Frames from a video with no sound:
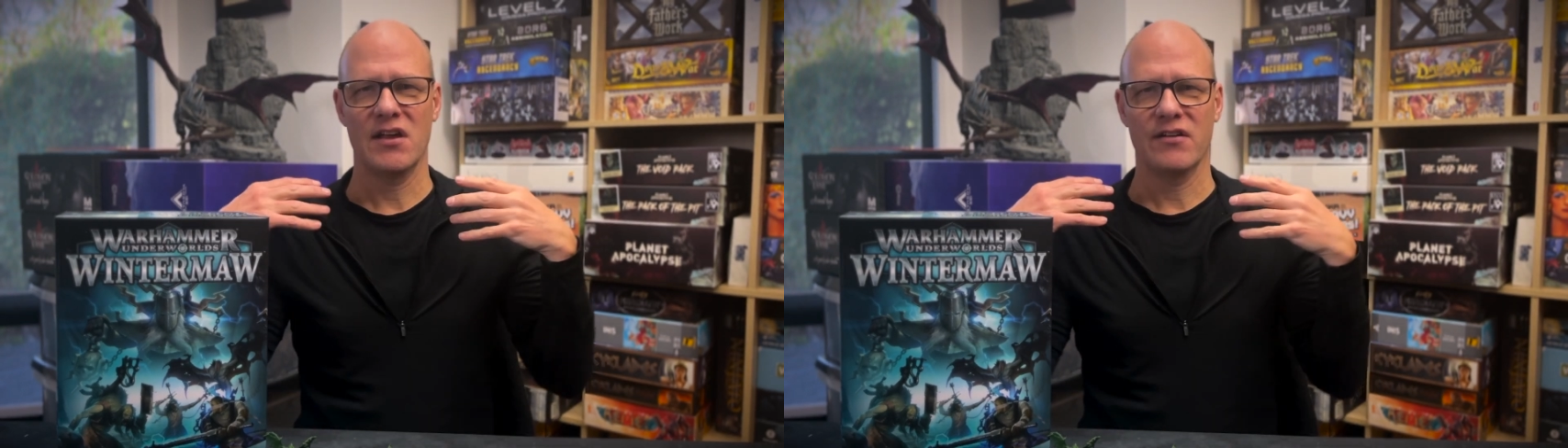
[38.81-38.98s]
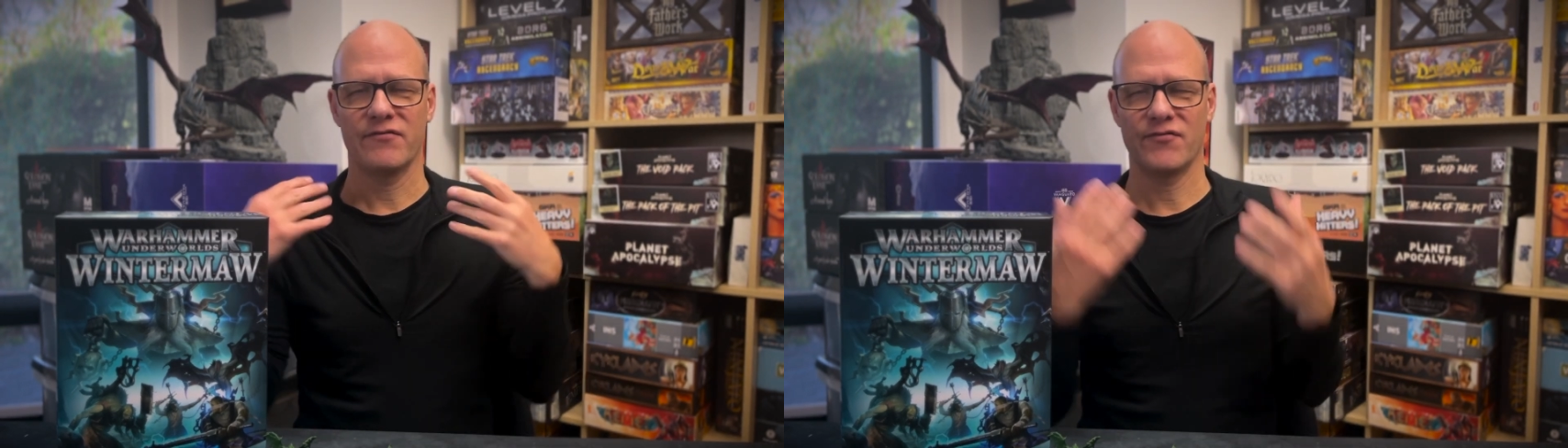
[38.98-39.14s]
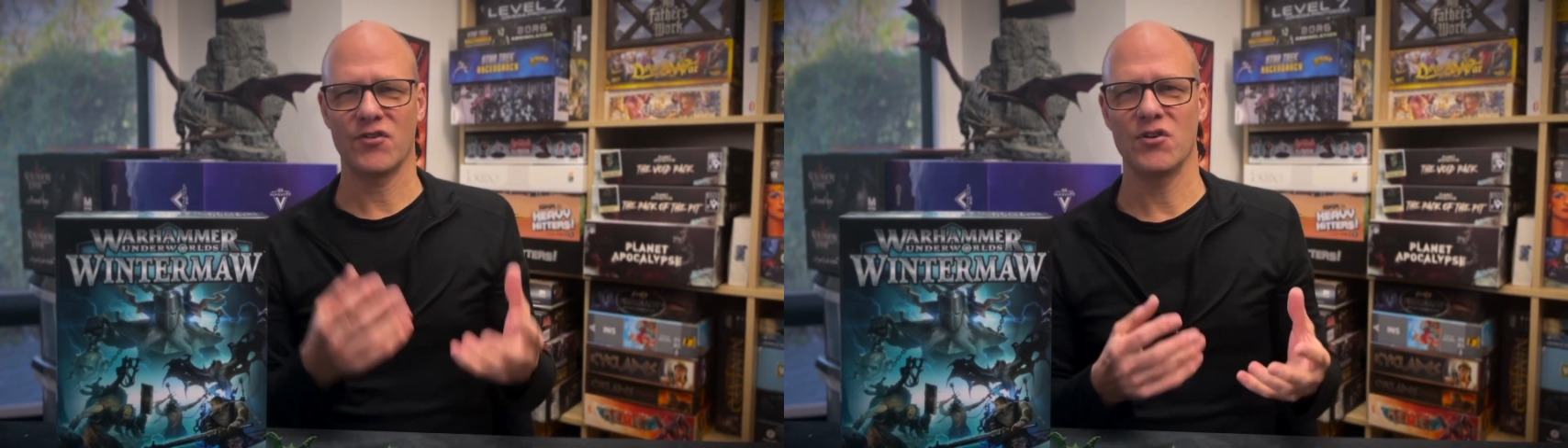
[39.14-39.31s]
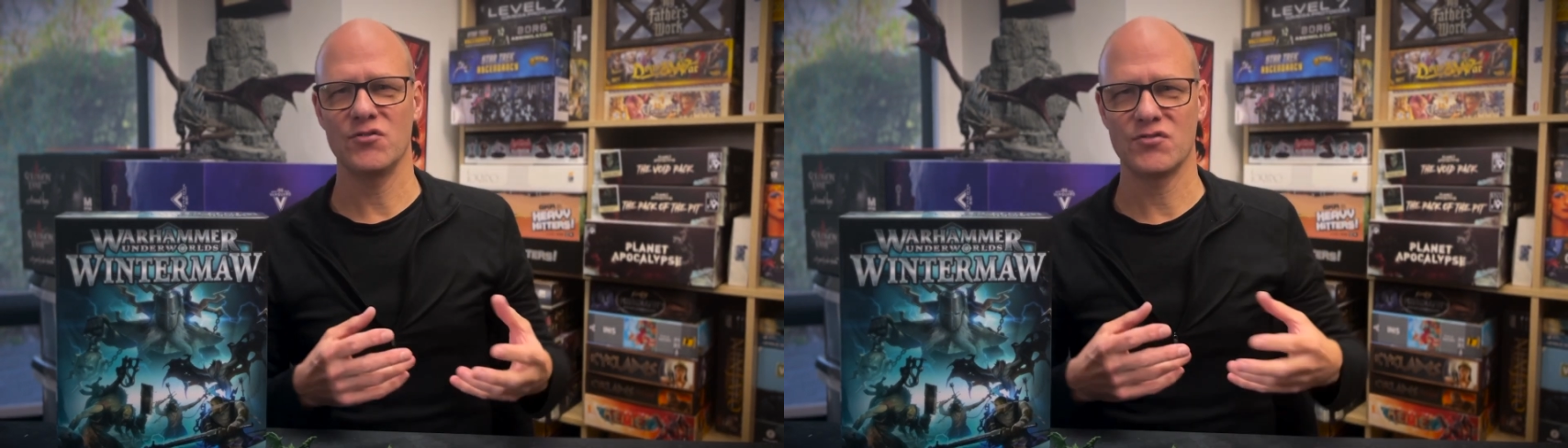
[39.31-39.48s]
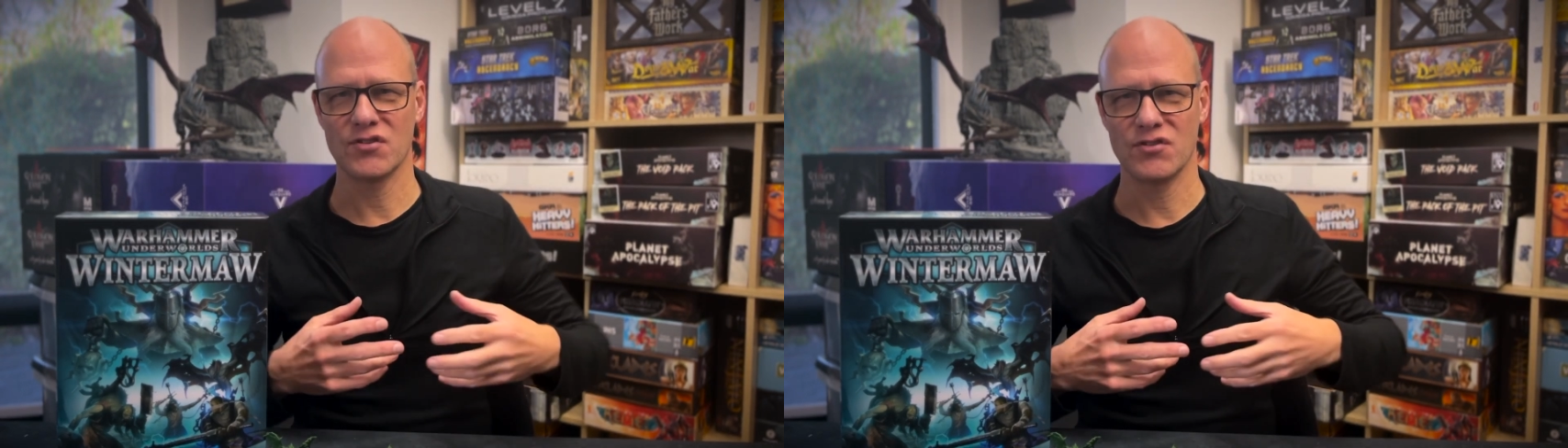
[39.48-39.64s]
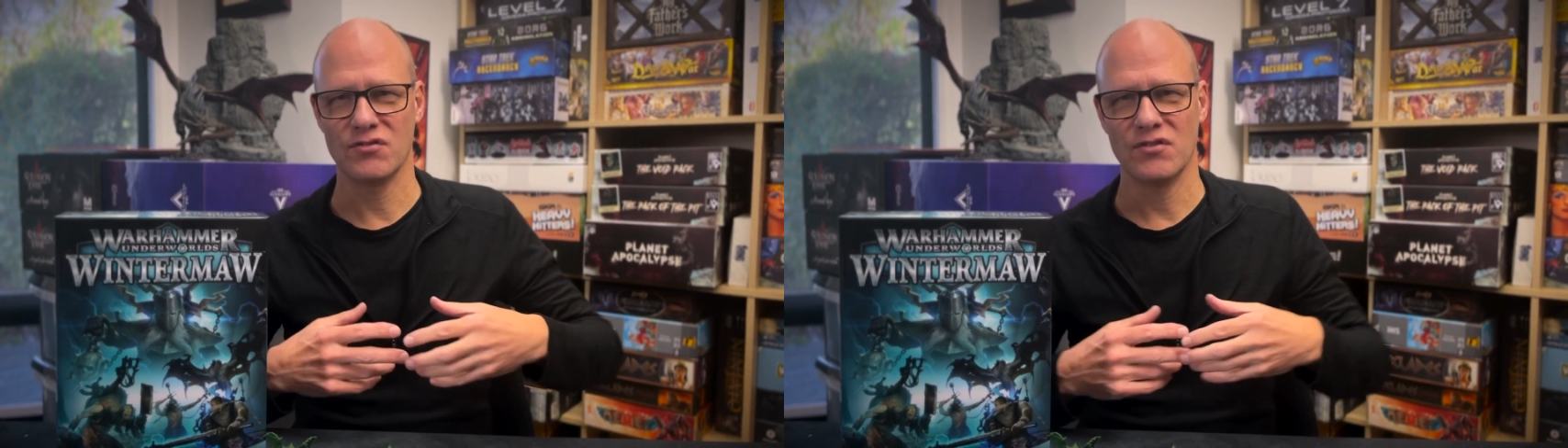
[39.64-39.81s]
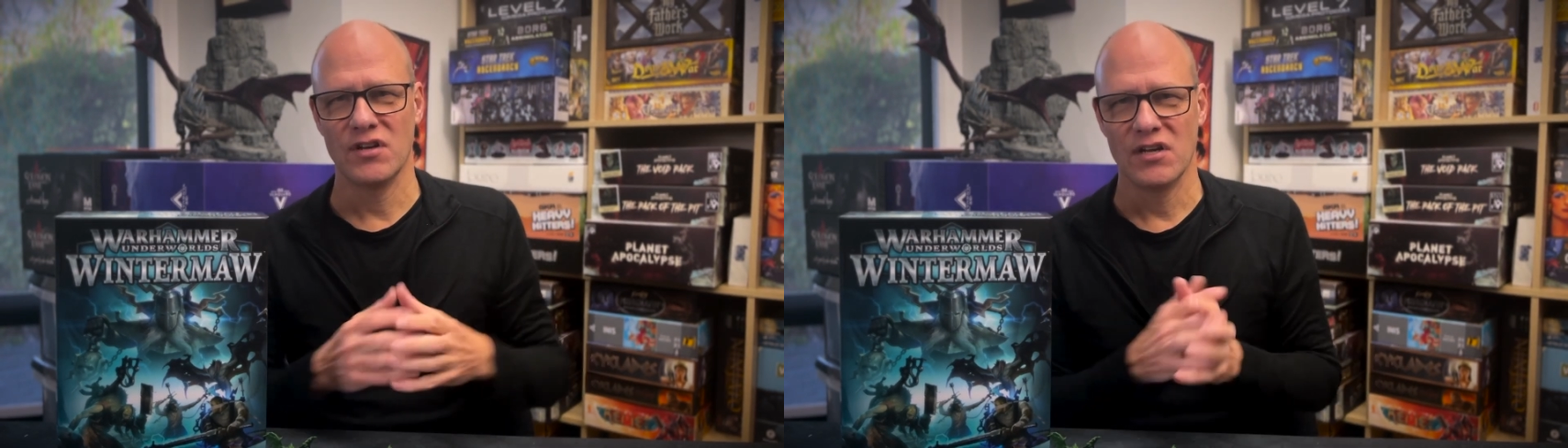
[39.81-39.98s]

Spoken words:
frozen